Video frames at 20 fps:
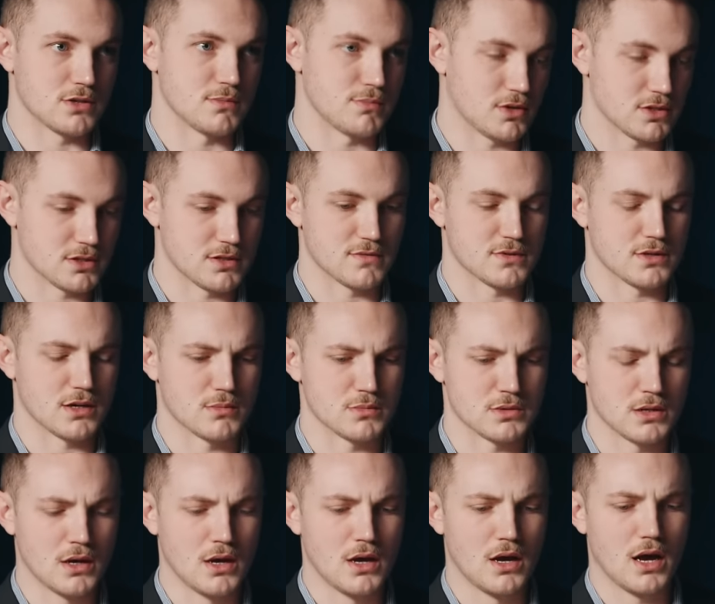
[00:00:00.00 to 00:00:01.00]
in positive terms,
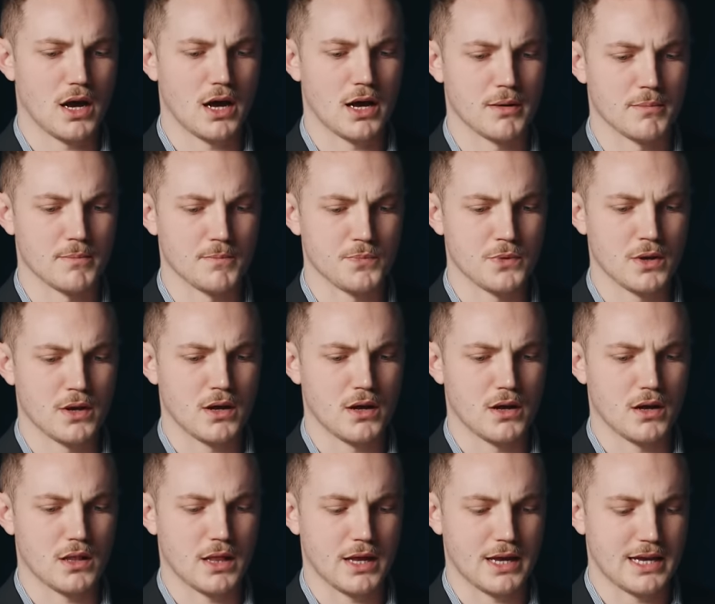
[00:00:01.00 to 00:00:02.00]

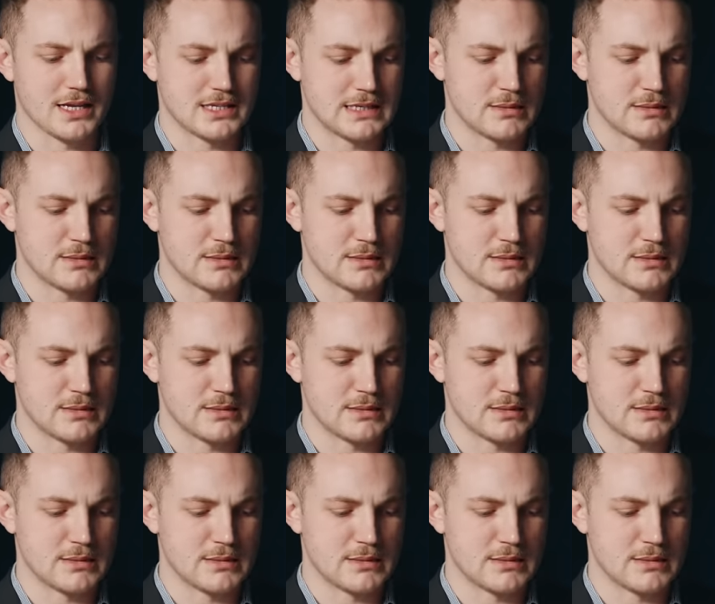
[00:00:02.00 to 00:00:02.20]
it